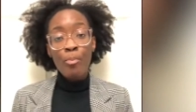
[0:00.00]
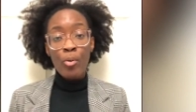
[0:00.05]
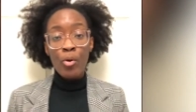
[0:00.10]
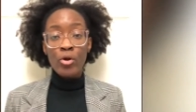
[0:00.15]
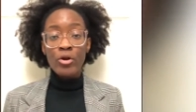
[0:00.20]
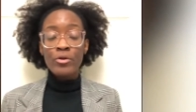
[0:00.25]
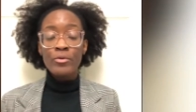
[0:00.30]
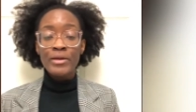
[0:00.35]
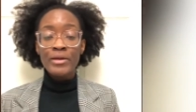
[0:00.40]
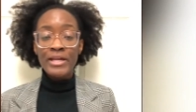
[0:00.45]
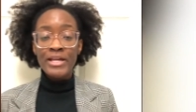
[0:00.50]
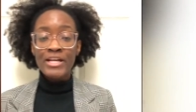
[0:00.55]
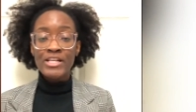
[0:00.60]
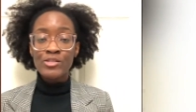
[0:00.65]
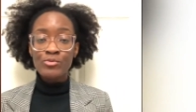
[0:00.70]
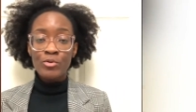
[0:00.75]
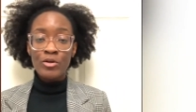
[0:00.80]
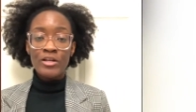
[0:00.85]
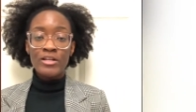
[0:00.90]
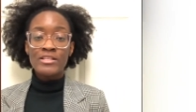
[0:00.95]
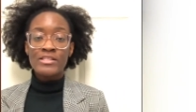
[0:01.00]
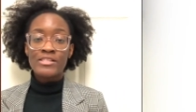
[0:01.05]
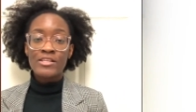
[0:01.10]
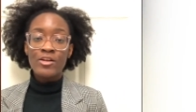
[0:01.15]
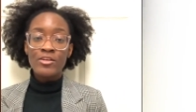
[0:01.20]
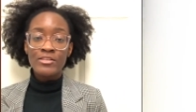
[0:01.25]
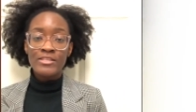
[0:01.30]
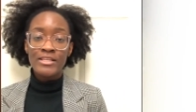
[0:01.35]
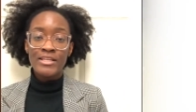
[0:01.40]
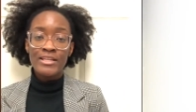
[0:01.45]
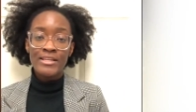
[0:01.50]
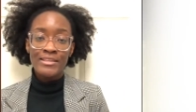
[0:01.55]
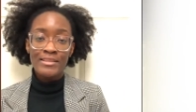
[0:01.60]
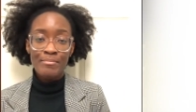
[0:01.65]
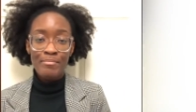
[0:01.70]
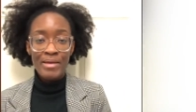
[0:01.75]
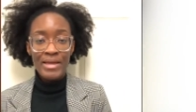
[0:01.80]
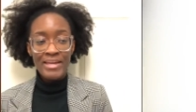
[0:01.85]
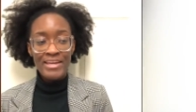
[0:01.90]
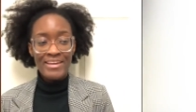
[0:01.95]
Puerto Ricans were consulted in
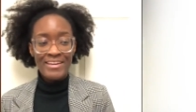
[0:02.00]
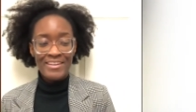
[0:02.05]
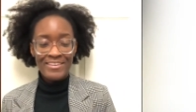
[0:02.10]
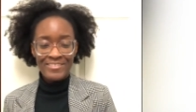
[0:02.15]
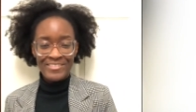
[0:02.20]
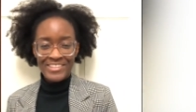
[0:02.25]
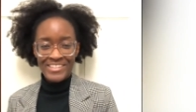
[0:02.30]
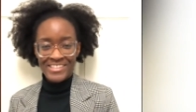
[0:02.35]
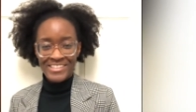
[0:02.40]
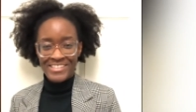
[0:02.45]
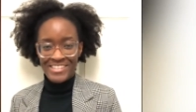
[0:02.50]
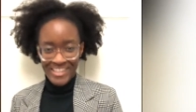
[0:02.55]
the making of this